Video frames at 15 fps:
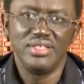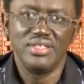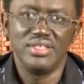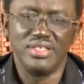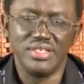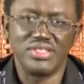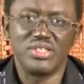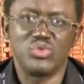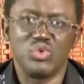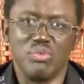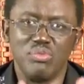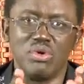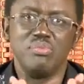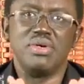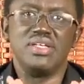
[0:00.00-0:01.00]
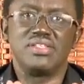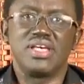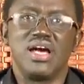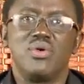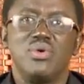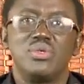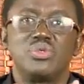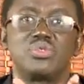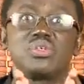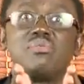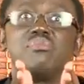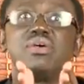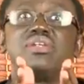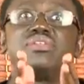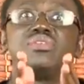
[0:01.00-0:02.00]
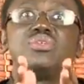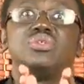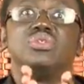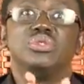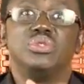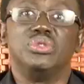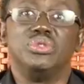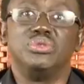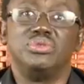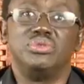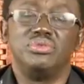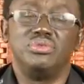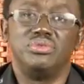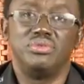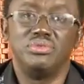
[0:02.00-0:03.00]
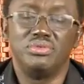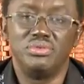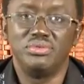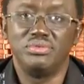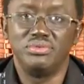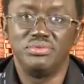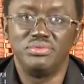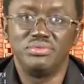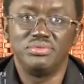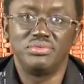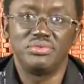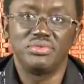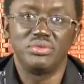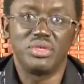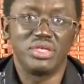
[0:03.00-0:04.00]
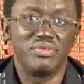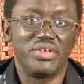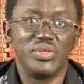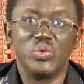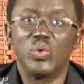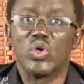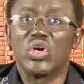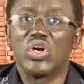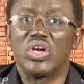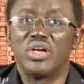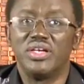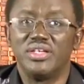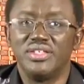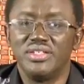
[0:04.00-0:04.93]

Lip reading: This is your moment. I want to submit to you, wherever you are,